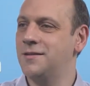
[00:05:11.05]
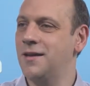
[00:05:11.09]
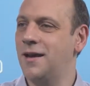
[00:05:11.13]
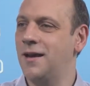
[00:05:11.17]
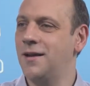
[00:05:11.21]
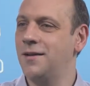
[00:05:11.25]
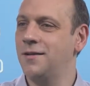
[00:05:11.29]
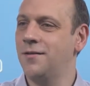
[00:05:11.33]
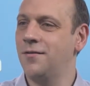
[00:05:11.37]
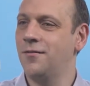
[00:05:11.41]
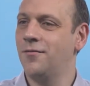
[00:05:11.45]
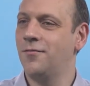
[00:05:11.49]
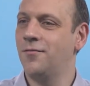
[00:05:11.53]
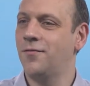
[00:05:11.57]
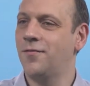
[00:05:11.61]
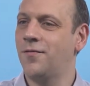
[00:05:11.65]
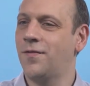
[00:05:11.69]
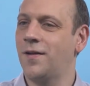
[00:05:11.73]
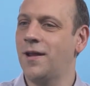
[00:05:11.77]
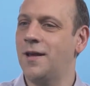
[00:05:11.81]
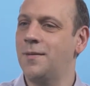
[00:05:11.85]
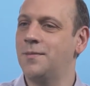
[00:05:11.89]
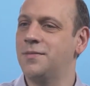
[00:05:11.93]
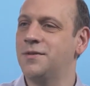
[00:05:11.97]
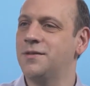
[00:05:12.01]
That
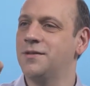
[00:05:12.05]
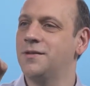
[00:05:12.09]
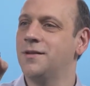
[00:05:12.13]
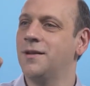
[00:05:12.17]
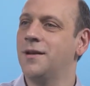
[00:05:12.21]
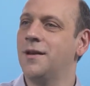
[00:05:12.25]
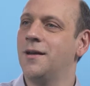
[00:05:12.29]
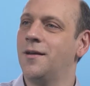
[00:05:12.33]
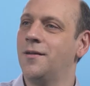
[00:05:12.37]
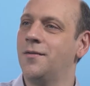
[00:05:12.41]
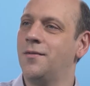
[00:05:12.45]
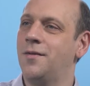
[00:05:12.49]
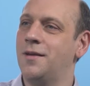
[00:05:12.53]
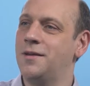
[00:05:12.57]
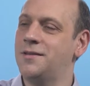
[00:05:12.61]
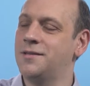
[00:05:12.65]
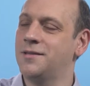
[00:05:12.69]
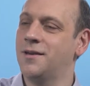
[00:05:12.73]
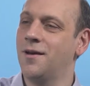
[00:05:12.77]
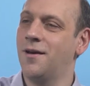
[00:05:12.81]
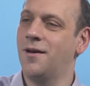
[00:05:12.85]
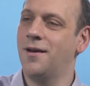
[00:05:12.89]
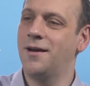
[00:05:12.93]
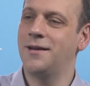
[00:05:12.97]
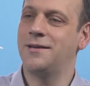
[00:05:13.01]
flips this
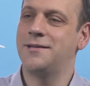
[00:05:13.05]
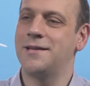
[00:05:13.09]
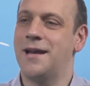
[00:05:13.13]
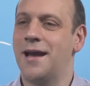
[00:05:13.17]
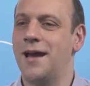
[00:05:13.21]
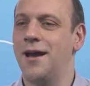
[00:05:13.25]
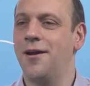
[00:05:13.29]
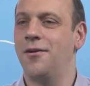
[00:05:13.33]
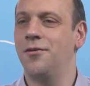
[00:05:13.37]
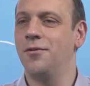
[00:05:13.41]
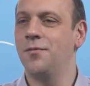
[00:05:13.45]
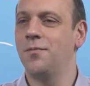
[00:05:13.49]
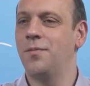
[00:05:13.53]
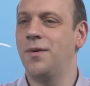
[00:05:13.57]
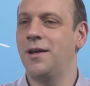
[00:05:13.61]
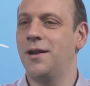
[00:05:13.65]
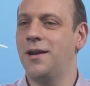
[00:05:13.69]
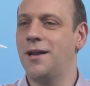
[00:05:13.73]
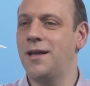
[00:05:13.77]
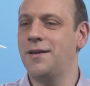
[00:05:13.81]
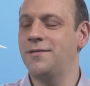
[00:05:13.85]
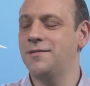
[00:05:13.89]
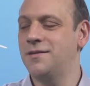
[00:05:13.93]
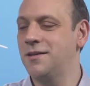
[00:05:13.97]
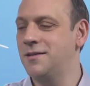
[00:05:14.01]
guy down but
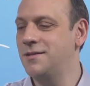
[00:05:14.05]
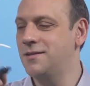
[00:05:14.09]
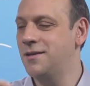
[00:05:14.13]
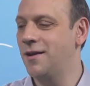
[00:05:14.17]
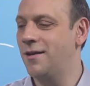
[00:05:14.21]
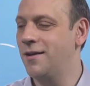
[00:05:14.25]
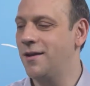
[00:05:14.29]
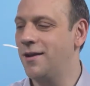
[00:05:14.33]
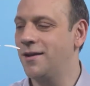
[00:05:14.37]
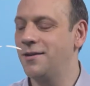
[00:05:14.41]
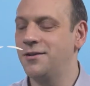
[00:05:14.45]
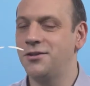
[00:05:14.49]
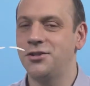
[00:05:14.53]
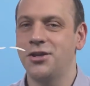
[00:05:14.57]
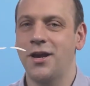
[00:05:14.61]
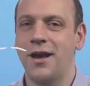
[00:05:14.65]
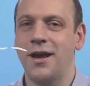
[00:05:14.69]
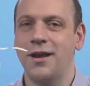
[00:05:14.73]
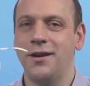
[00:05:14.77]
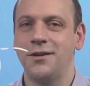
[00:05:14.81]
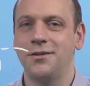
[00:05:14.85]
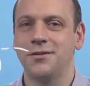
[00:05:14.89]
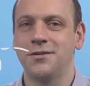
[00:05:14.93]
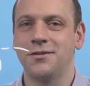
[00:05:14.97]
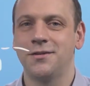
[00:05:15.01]
leaves this guy
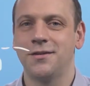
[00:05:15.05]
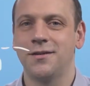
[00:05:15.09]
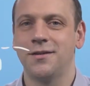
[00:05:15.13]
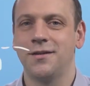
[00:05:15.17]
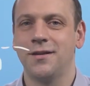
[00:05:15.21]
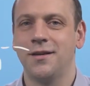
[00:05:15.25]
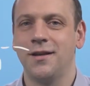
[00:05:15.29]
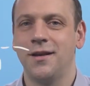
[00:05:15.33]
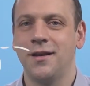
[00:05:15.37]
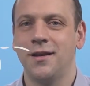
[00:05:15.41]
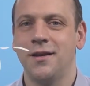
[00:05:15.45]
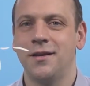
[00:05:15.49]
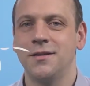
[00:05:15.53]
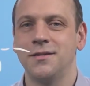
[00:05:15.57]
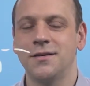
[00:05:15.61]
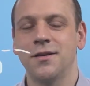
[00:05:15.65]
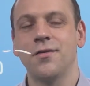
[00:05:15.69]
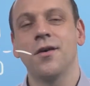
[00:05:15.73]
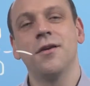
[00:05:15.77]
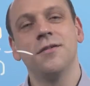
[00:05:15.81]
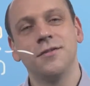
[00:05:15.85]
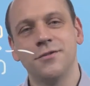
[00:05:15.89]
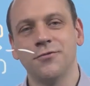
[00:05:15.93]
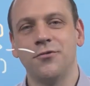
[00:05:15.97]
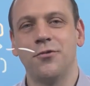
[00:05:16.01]
unchanged. So
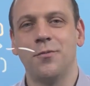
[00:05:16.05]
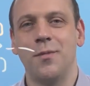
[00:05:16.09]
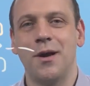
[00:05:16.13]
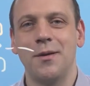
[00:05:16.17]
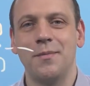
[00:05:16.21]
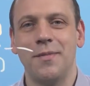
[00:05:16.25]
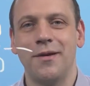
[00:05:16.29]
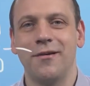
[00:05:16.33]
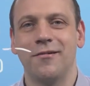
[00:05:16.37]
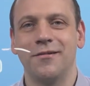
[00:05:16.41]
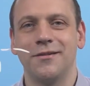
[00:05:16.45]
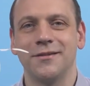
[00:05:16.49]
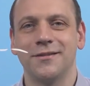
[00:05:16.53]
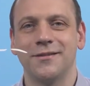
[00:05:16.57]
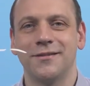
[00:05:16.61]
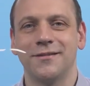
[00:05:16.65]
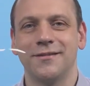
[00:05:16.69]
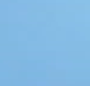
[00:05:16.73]
those are all my mirrors.